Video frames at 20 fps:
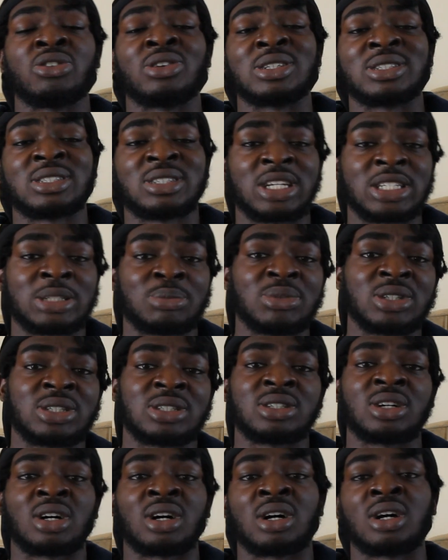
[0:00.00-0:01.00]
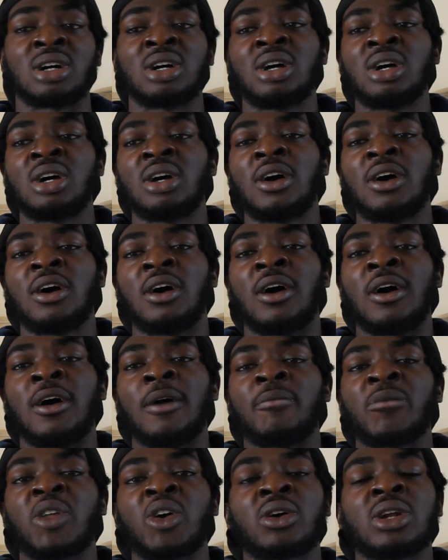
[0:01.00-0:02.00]
your assessments are.
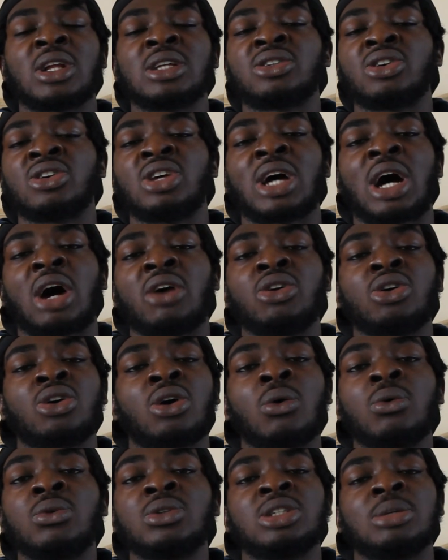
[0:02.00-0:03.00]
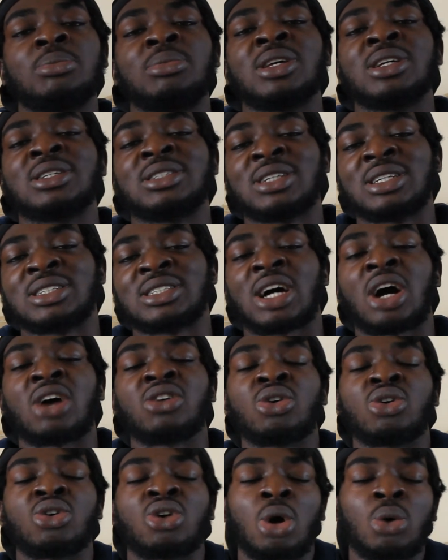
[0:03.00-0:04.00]
They're going to tell you how you're going to be assessed, how
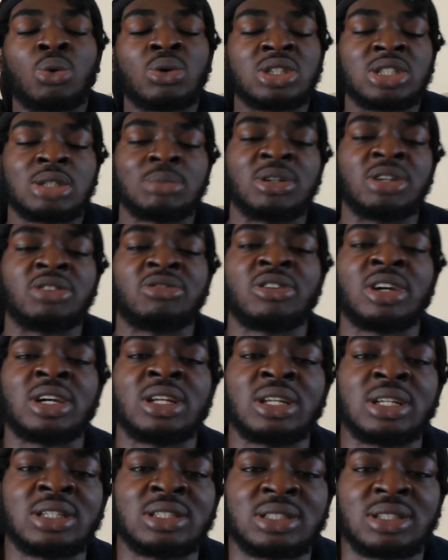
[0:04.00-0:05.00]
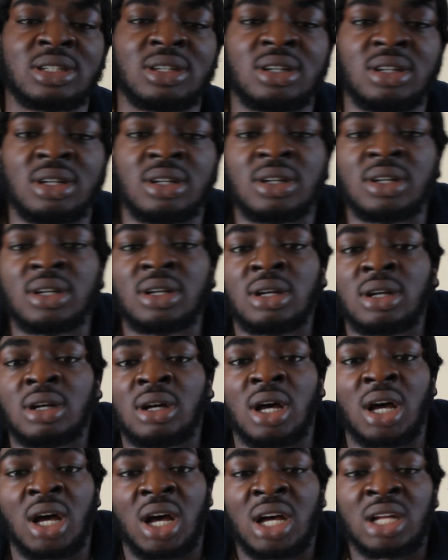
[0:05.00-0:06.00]
you're going to be graded,
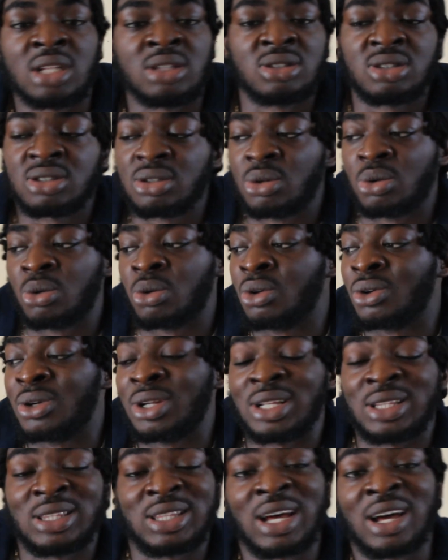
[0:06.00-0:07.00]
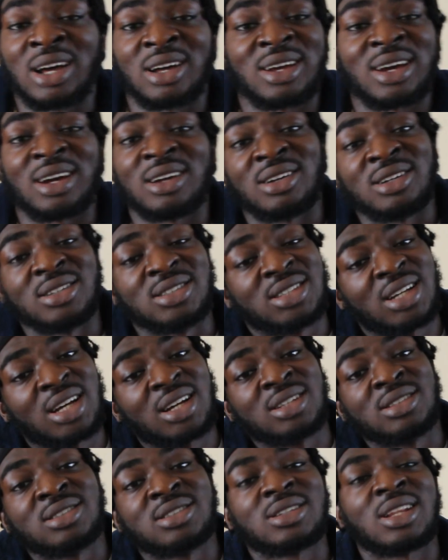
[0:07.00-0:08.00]
and all of that kind of
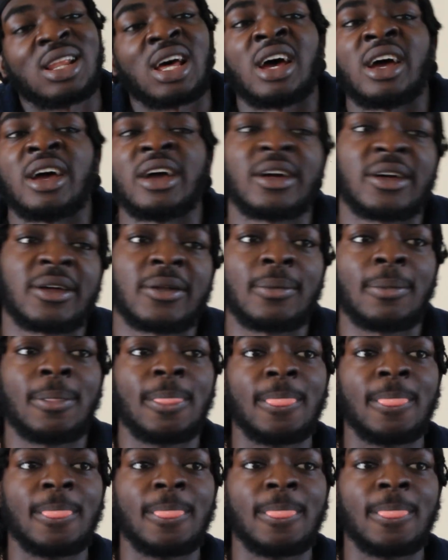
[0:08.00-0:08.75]
jazz. Like,